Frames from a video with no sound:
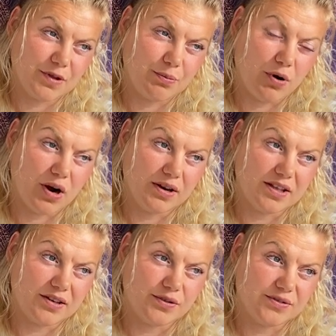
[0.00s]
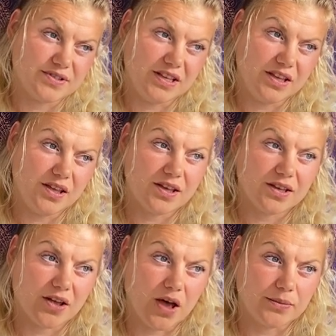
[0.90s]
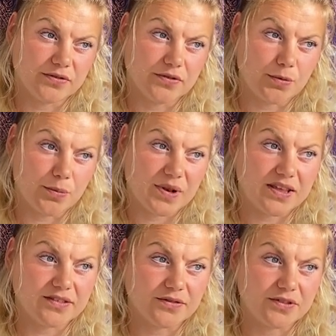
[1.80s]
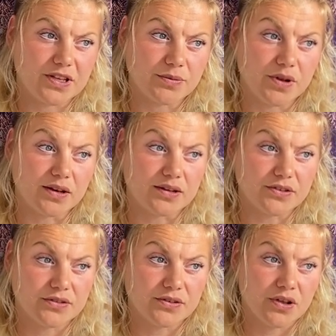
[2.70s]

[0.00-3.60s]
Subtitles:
part that you see, it comes from a place of deep knowledge,